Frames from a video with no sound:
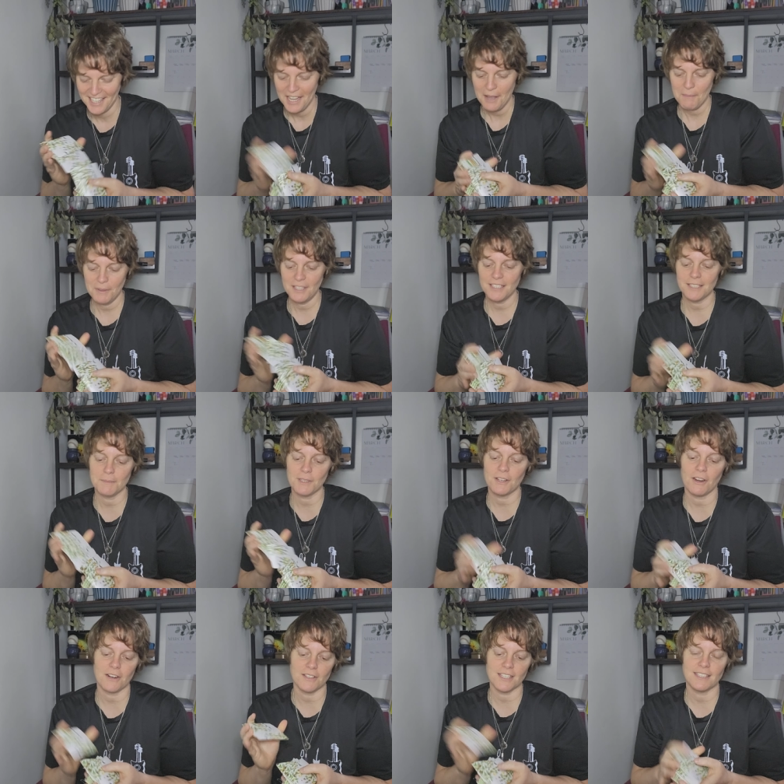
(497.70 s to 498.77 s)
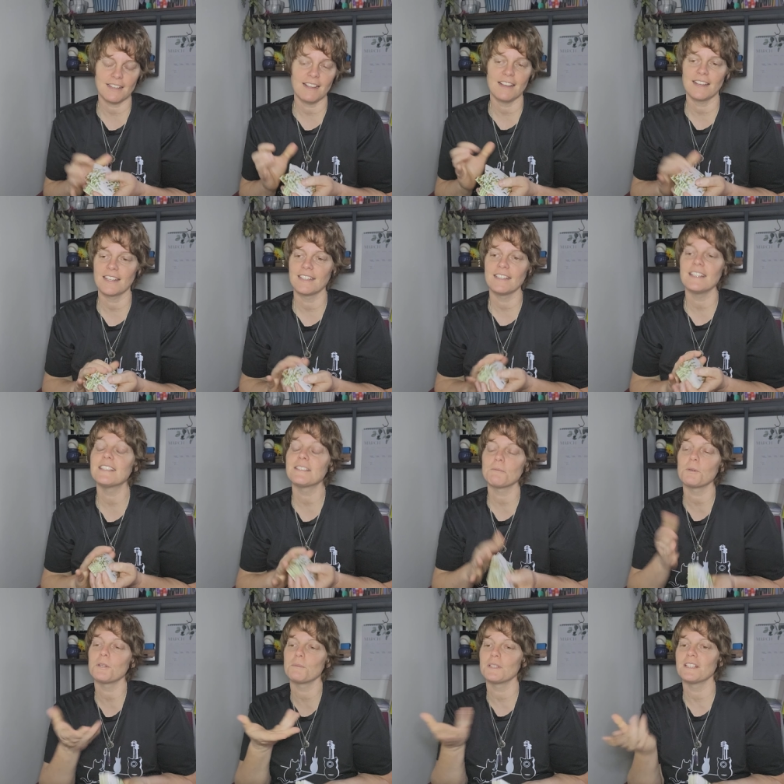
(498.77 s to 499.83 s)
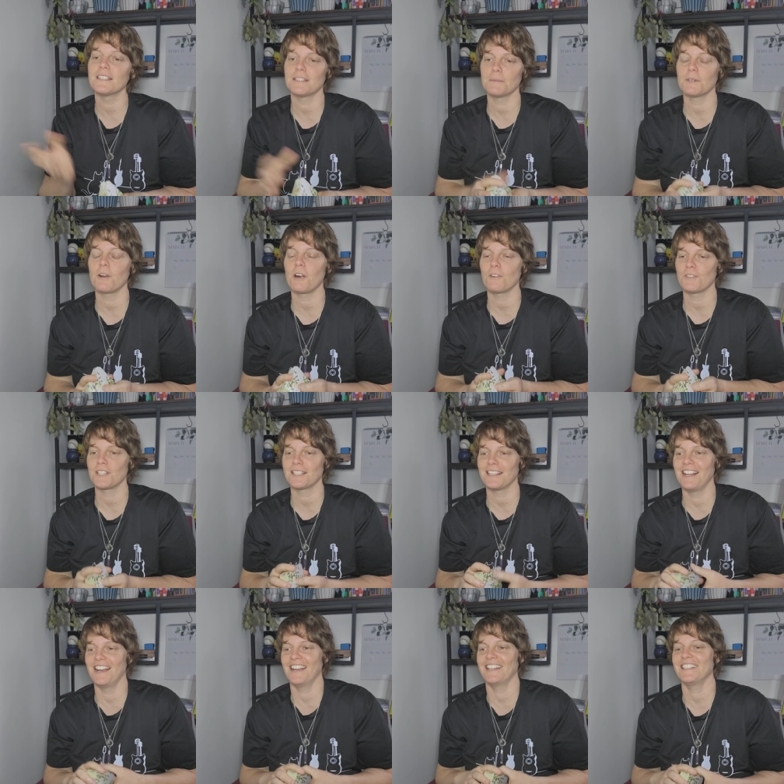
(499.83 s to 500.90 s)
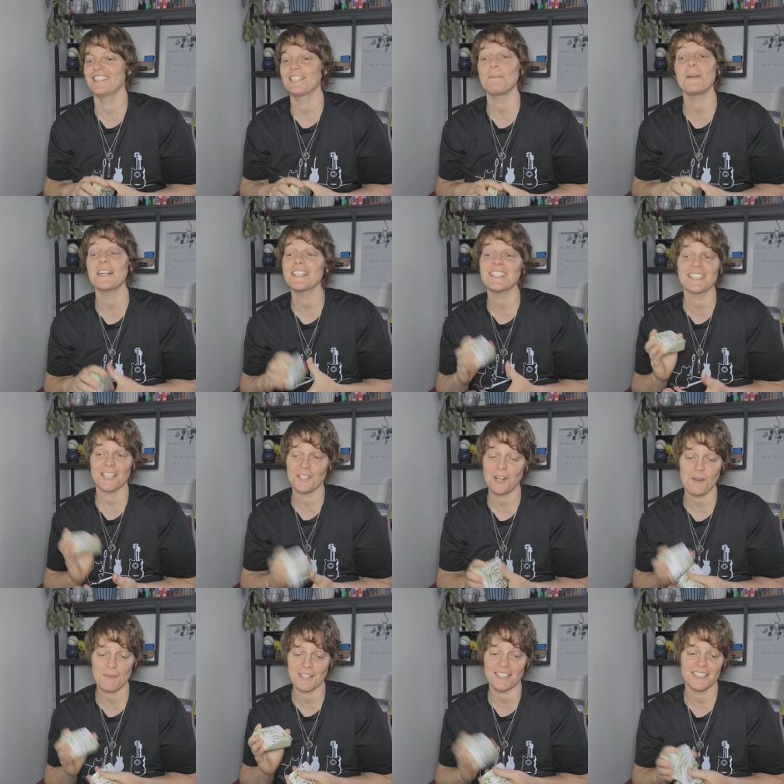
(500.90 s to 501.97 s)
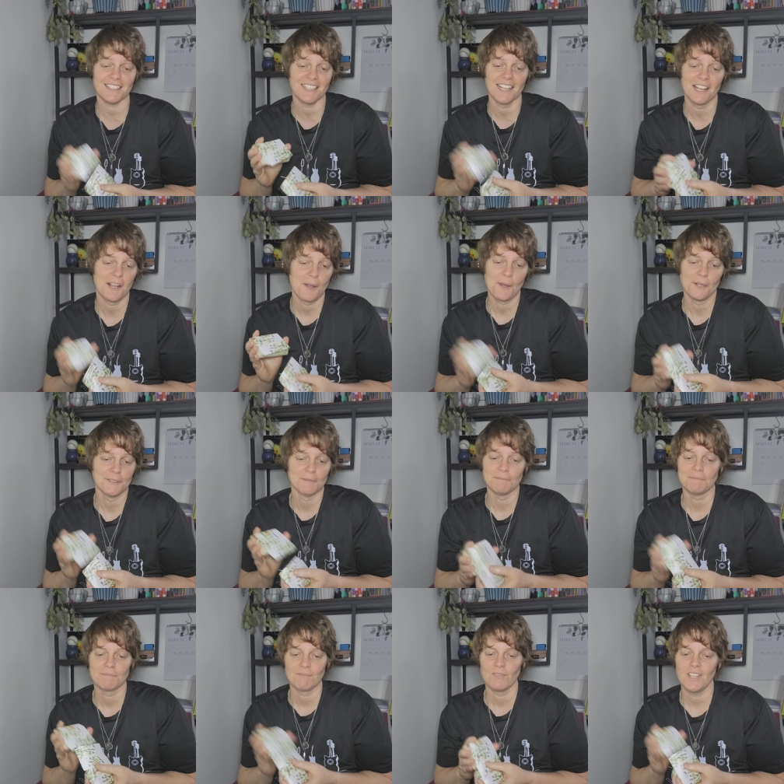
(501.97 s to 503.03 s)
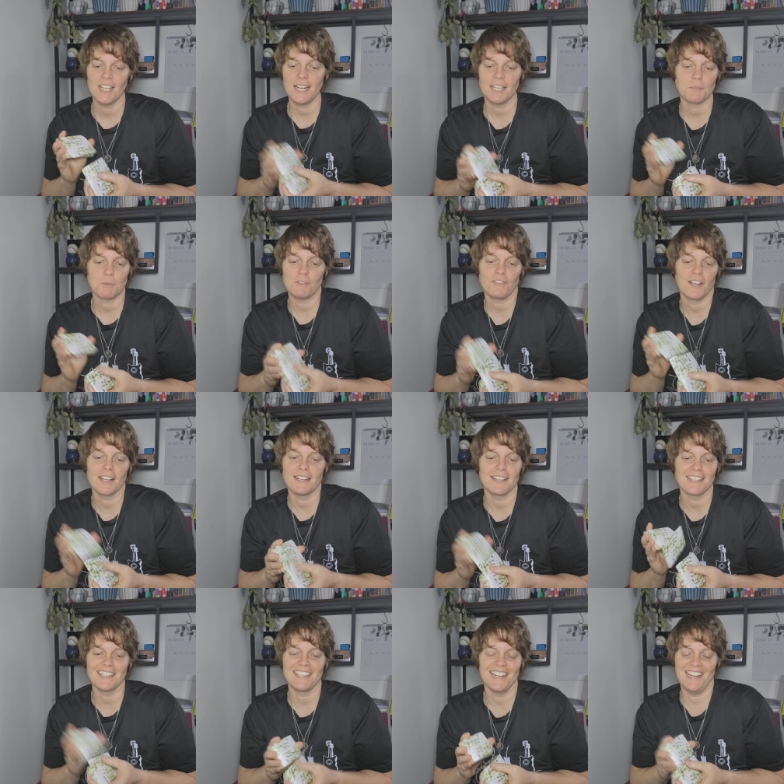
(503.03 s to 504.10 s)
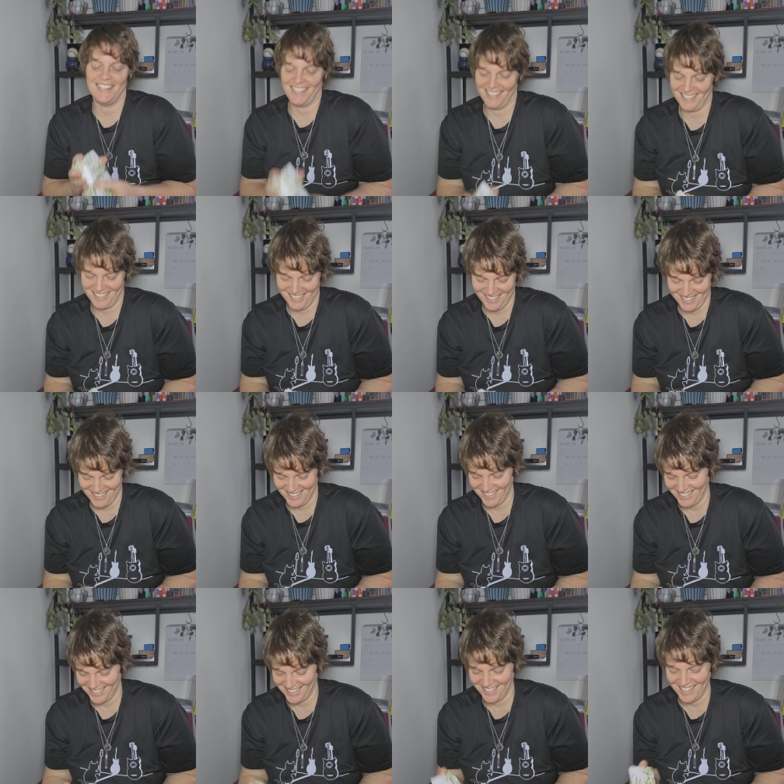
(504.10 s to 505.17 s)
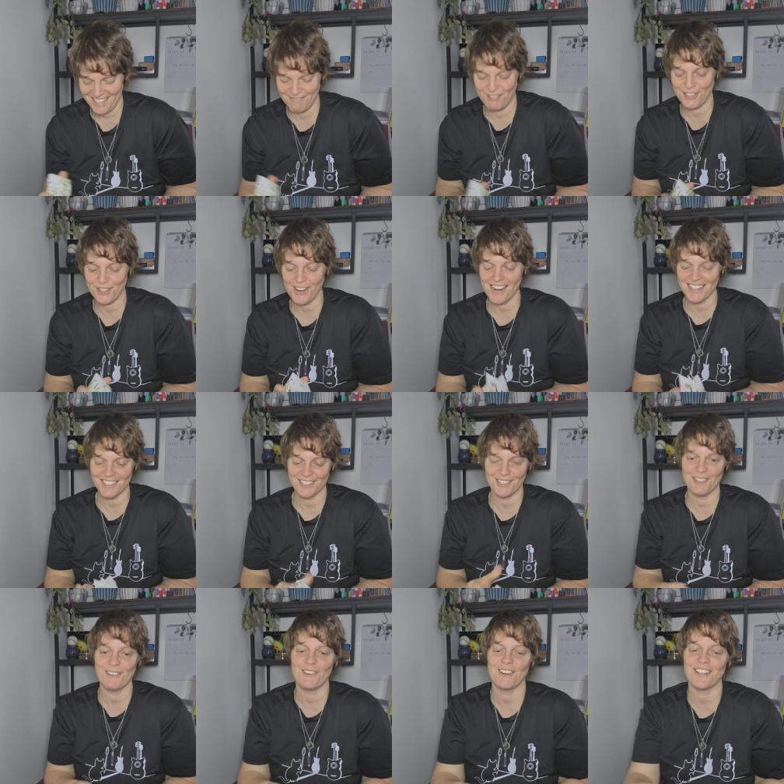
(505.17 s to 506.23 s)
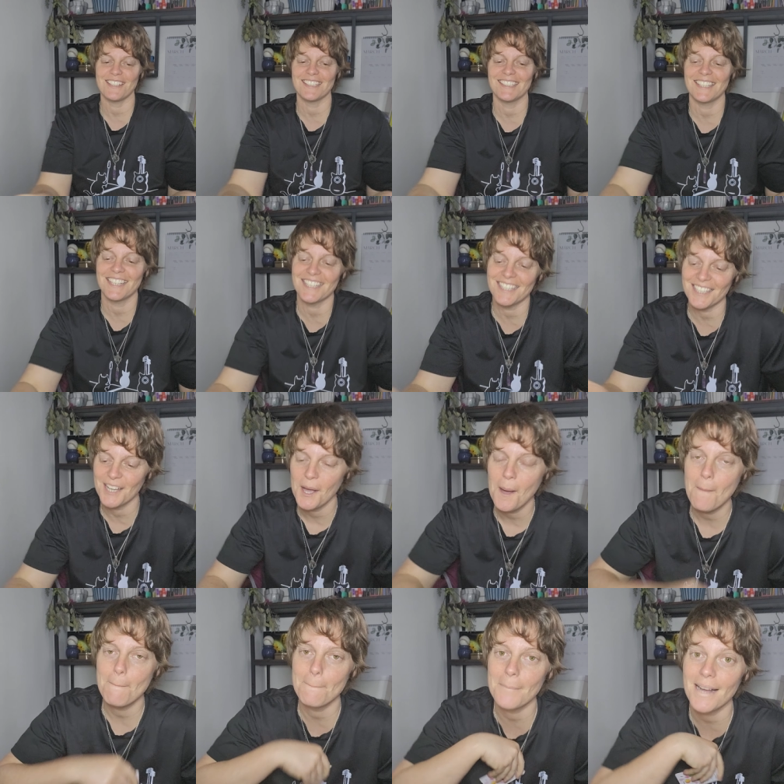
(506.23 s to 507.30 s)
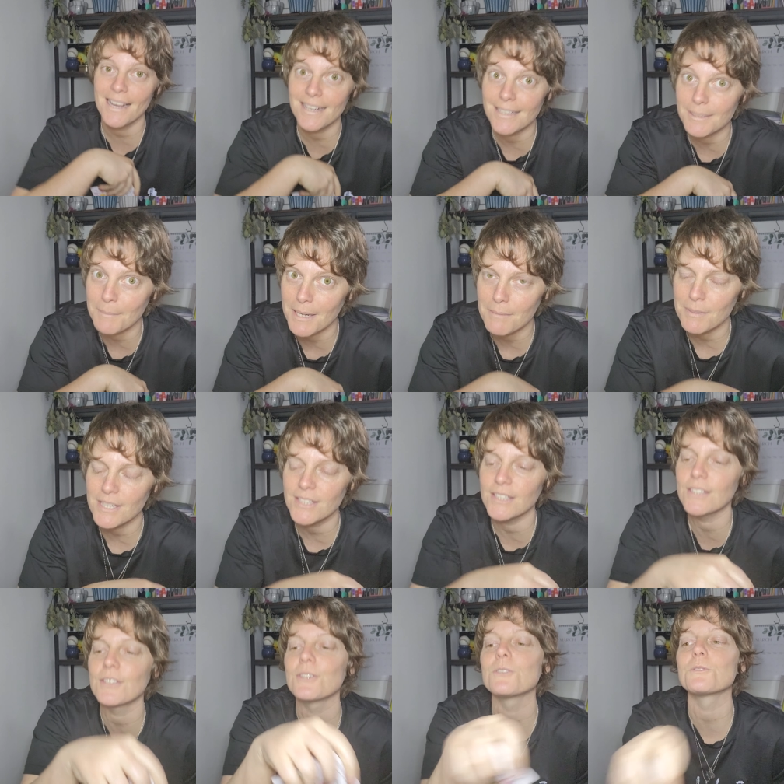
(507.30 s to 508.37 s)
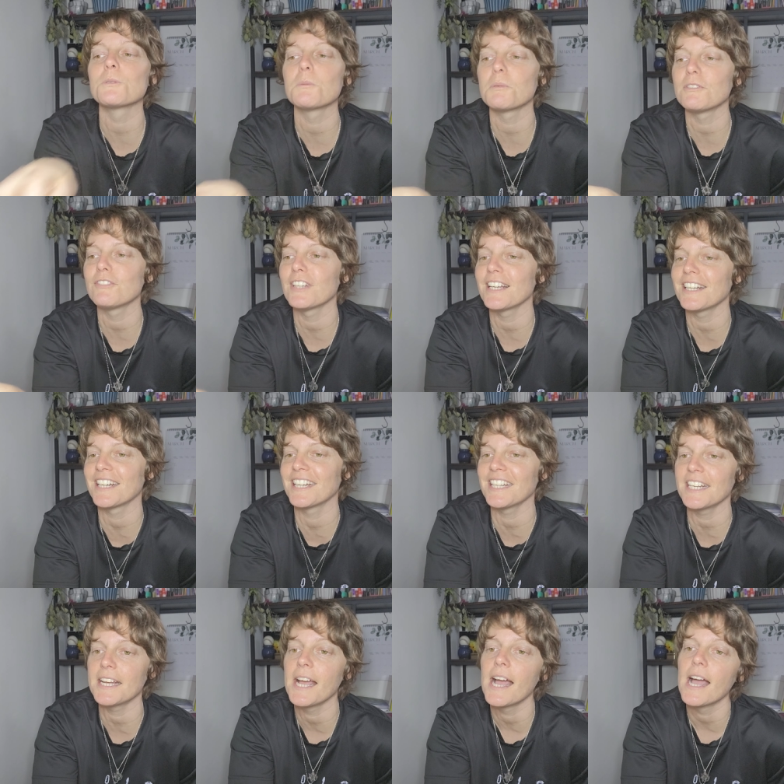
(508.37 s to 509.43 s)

Melissa McCarthy's line. It's one of Melissa McCarthy's lines, and I'm not going to say it all because it has profanity in it. I'm trying so hard to like mind my p's and q's with profanity.